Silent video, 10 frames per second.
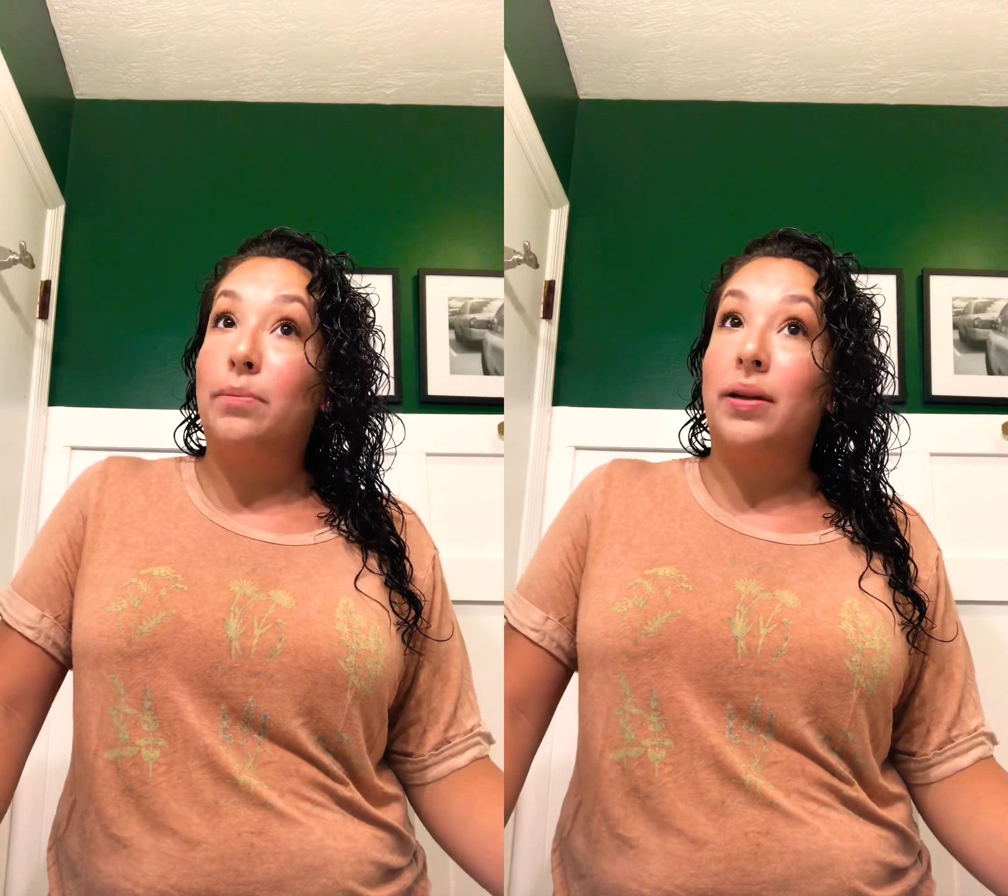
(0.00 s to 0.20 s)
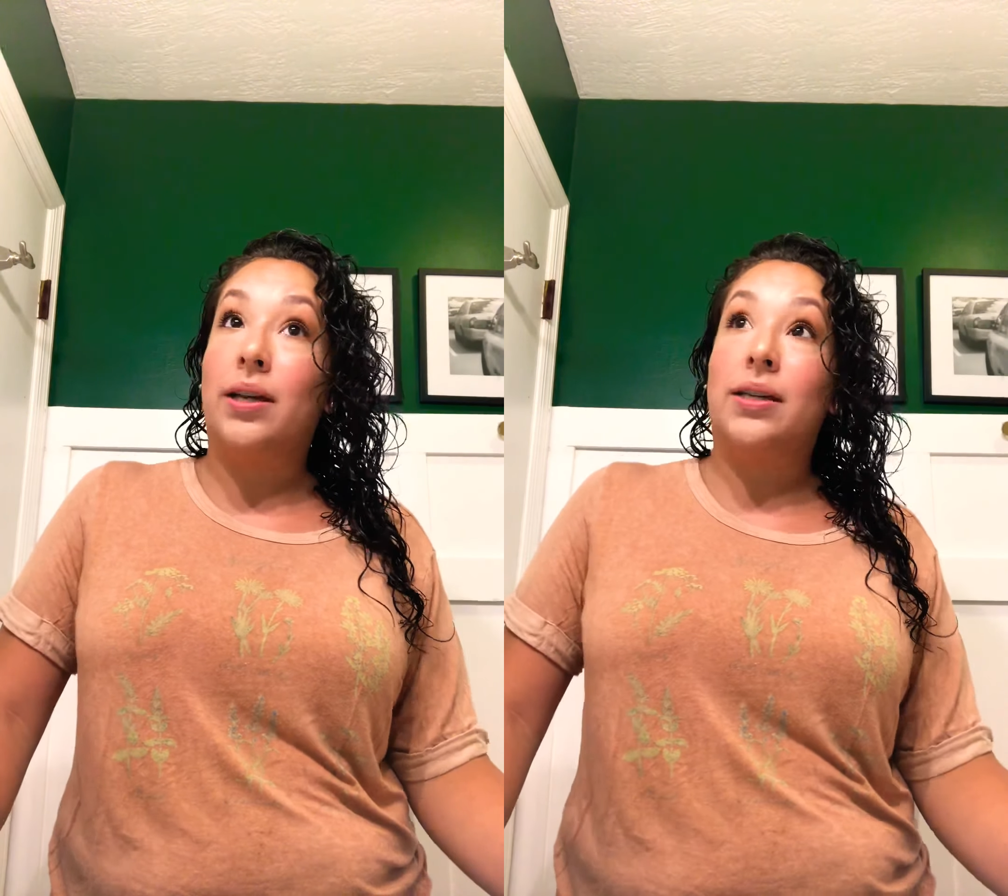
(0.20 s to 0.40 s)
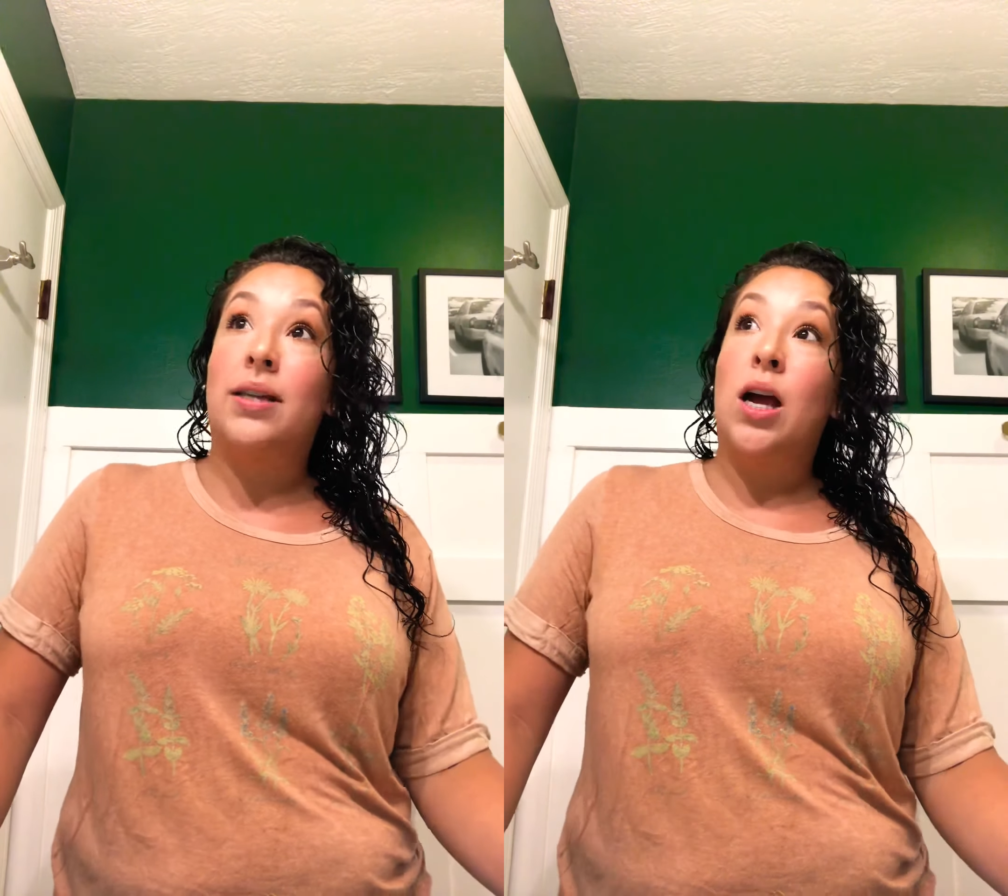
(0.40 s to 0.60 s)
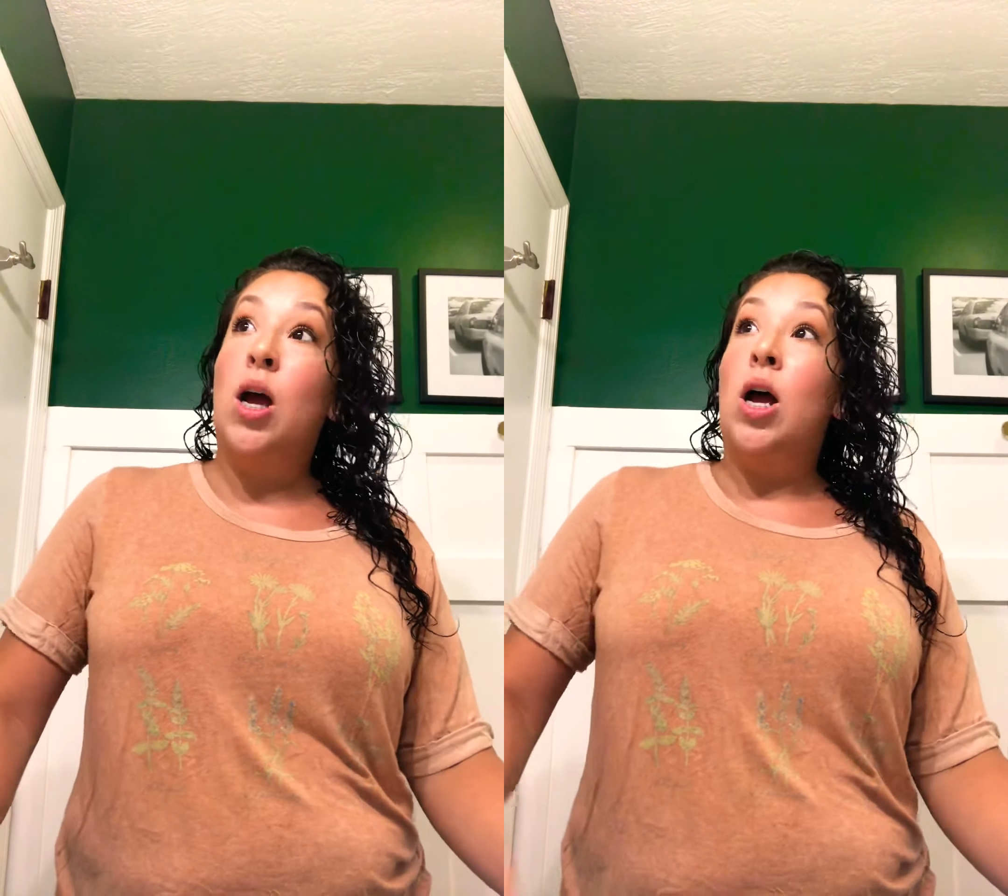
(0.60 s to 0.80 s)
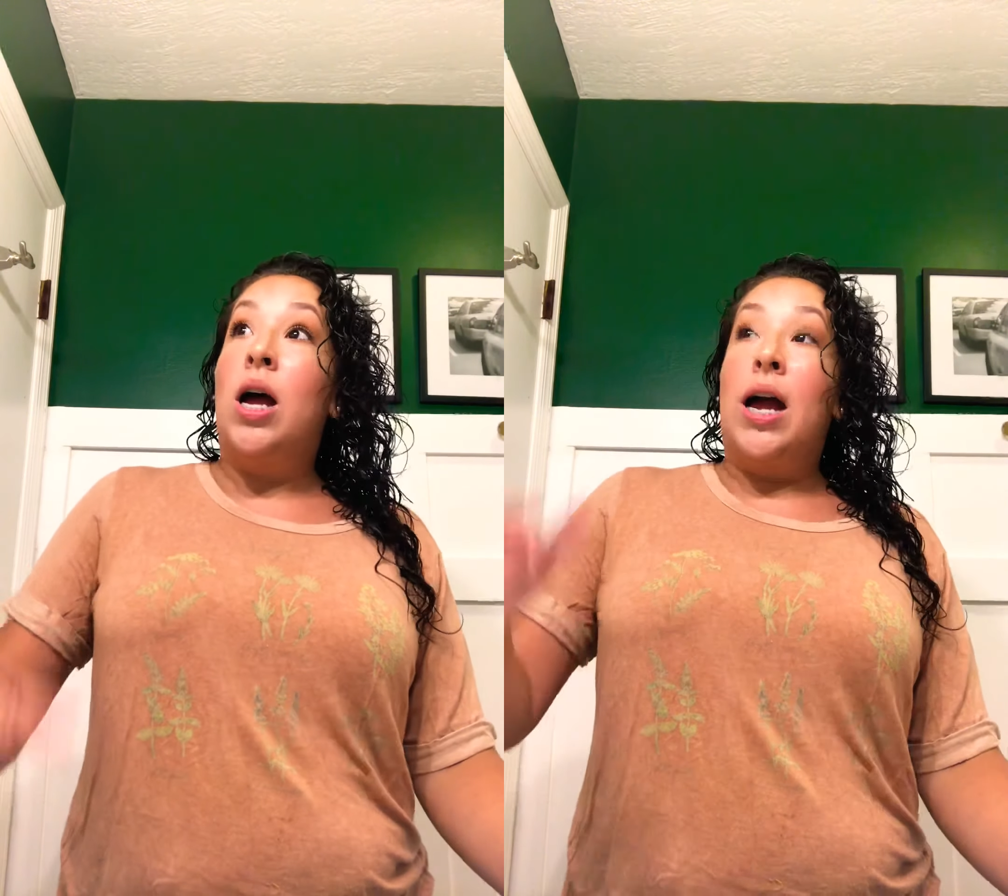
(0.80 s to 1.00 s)
because
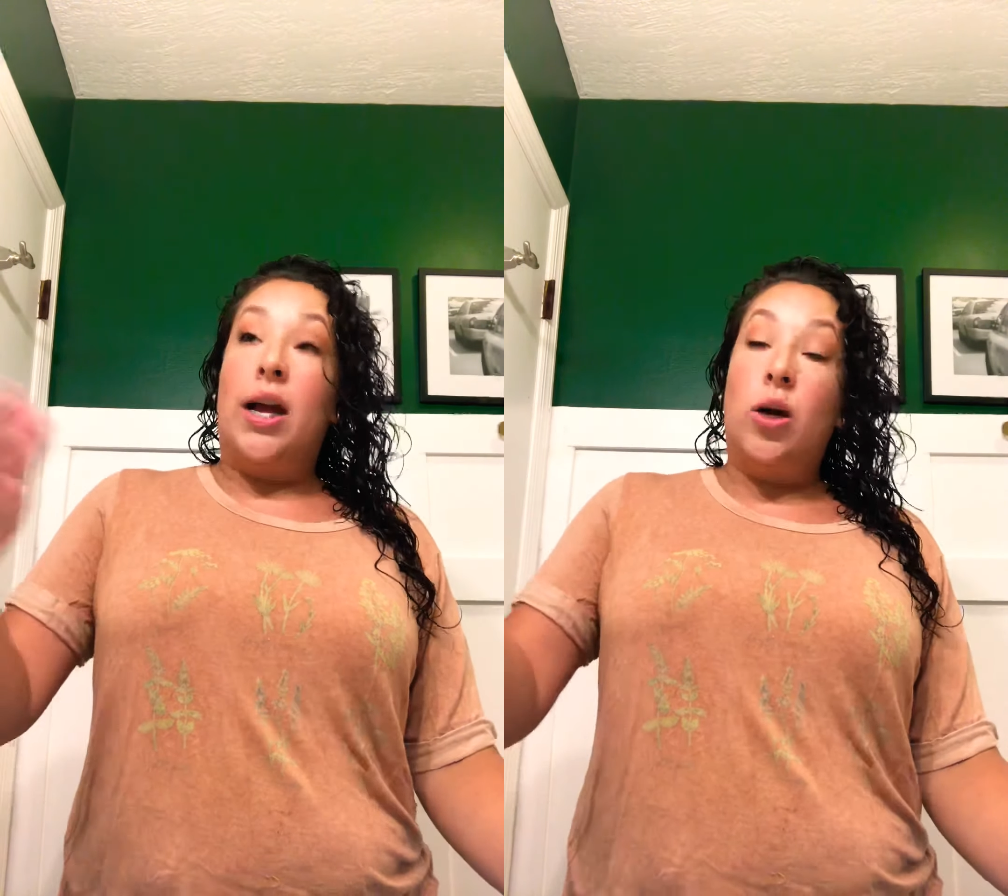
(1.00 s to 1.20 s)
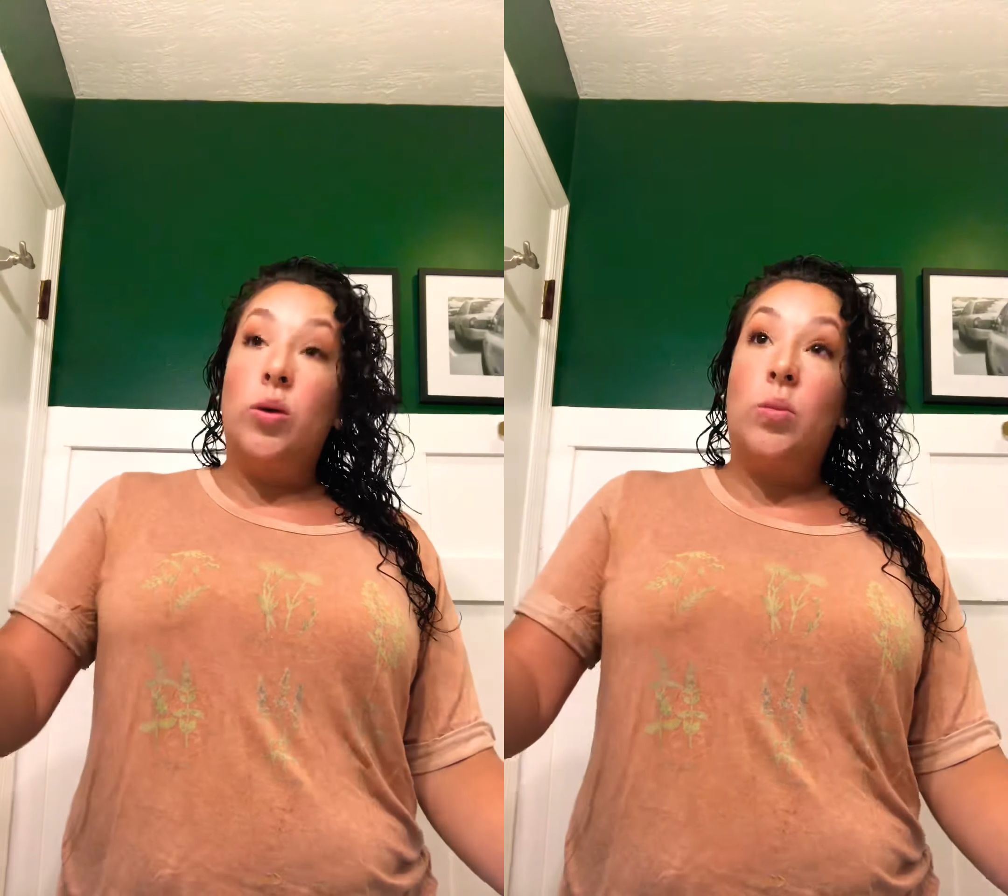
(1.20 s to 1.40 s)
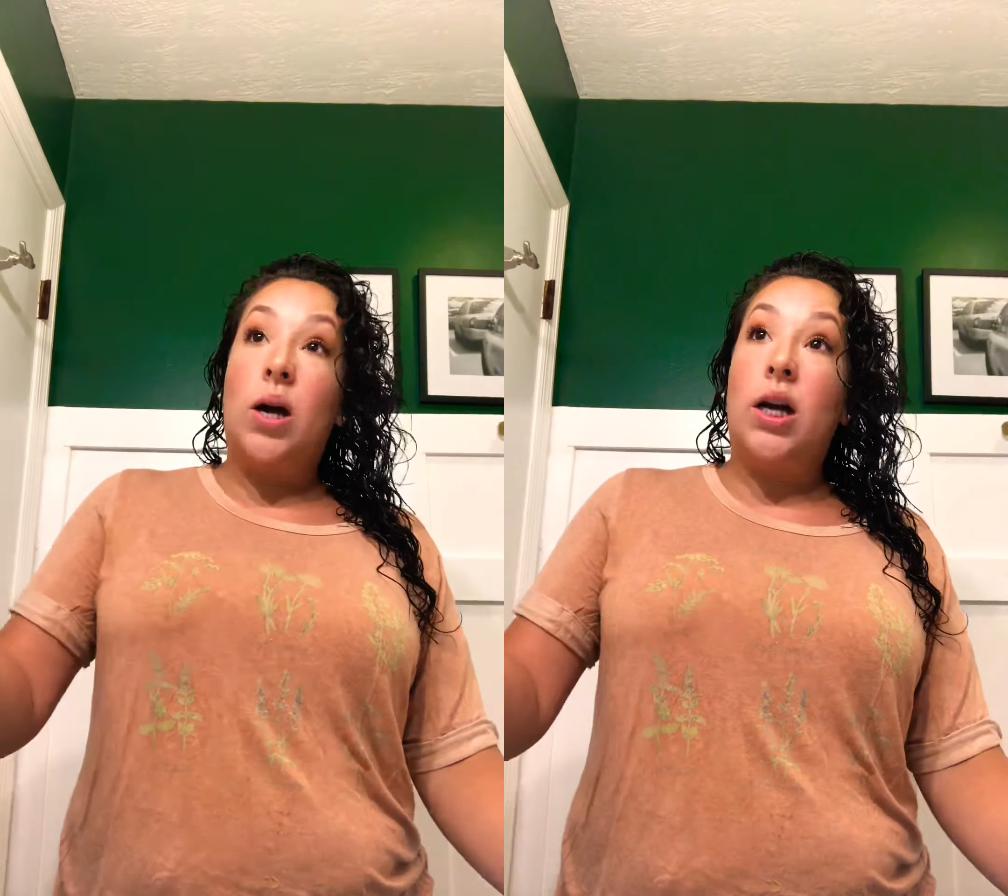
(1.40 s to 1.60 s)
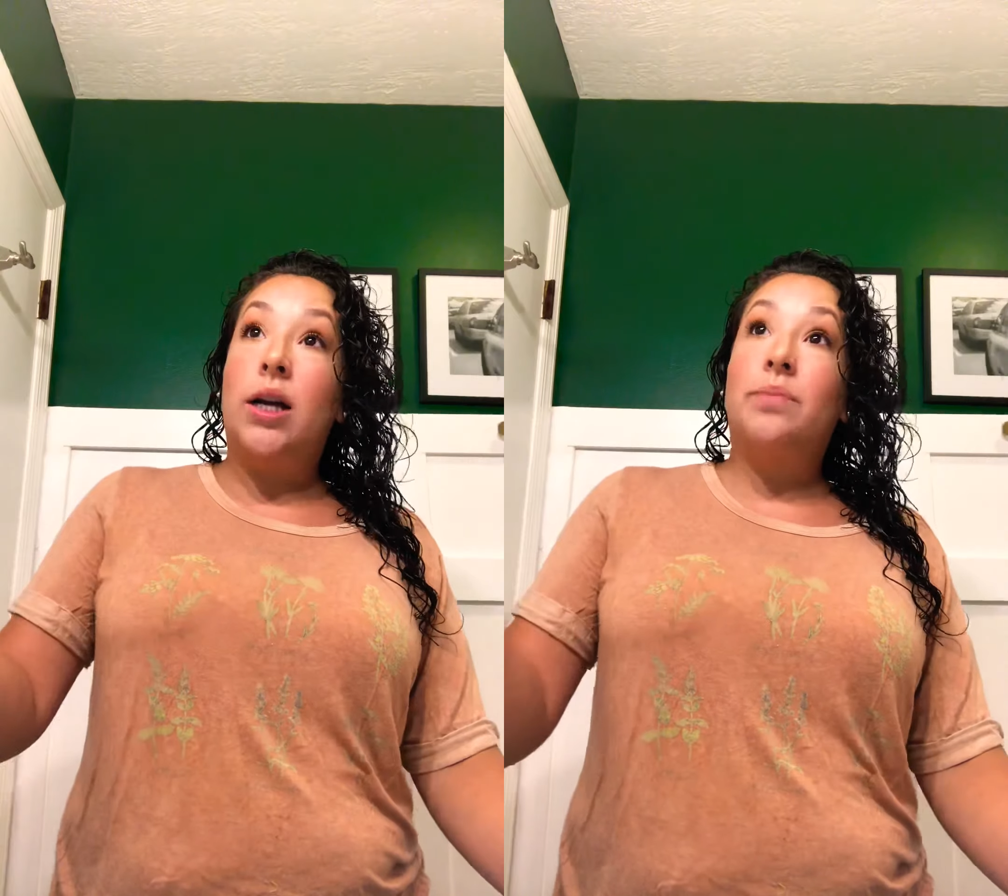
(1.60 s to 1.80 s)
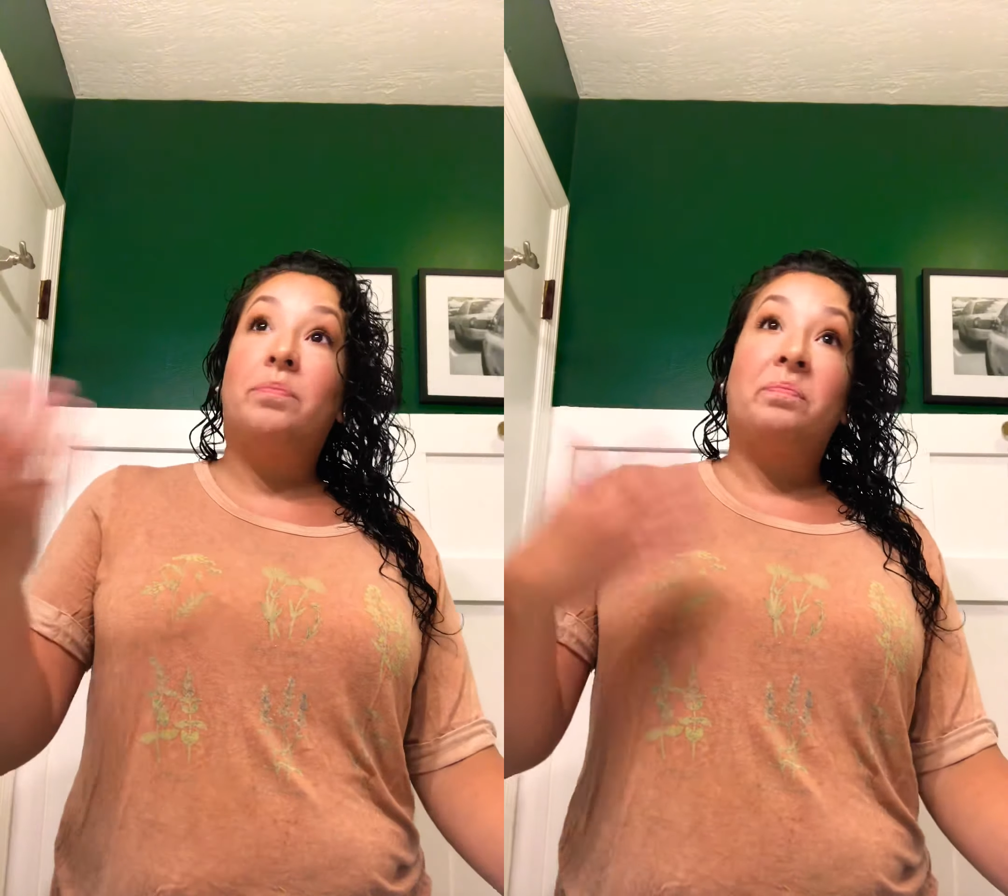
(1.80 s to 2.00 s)
I go in the water